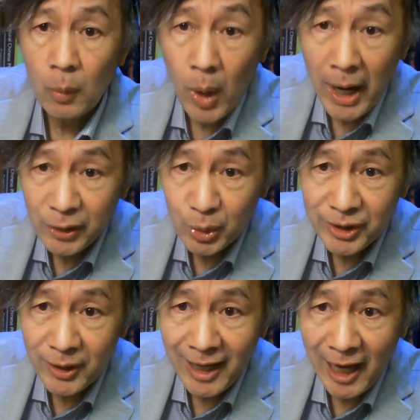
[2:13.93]
Why do
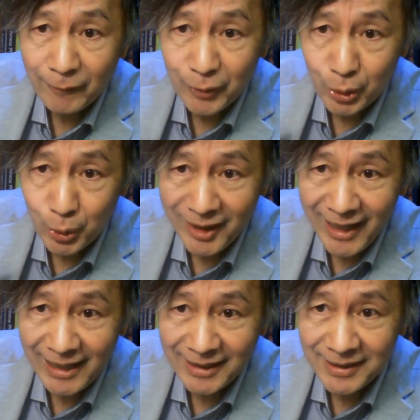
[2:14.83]
they have to
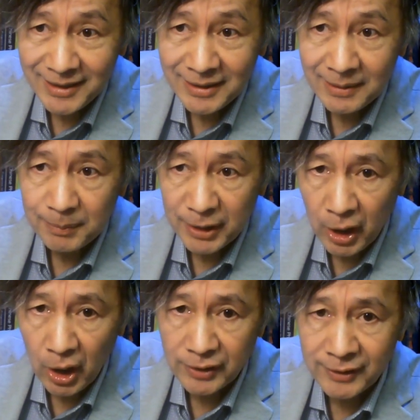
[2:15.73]
relax?
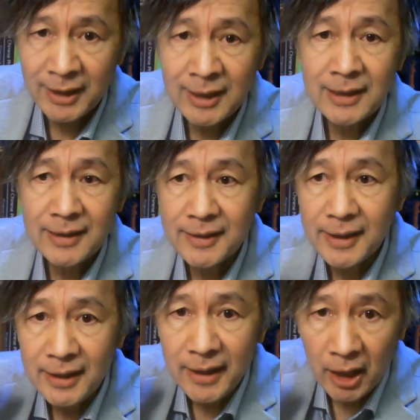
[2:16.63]
Because
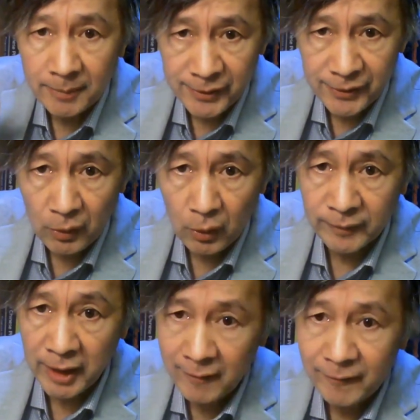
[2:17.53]
they
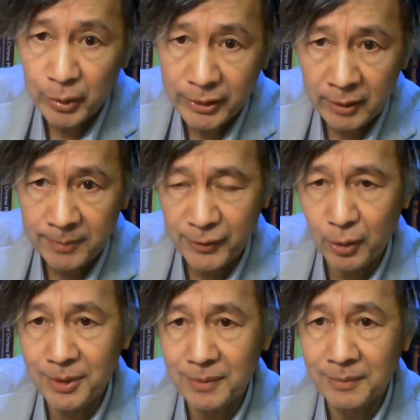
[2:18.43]
absorb infrared
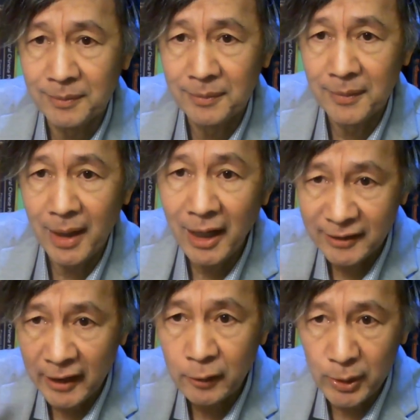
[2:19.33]
absorption.
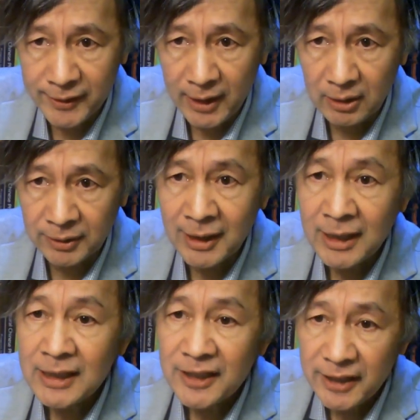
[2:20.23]
As a result,
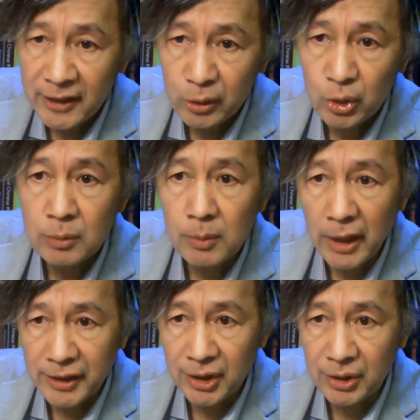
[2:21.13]
CO2
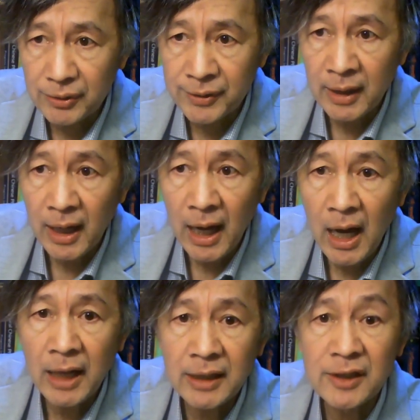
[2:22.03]
molecules
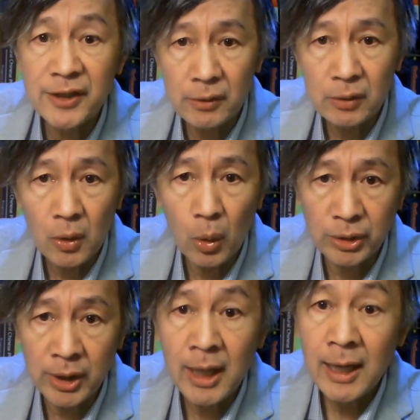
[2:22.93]
are in
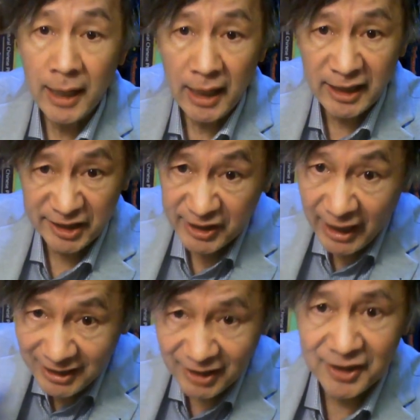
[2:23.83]
so-called
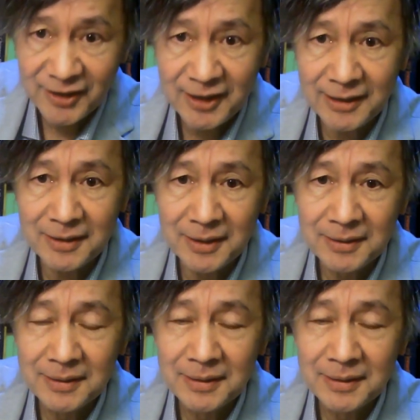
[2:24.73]
excited state.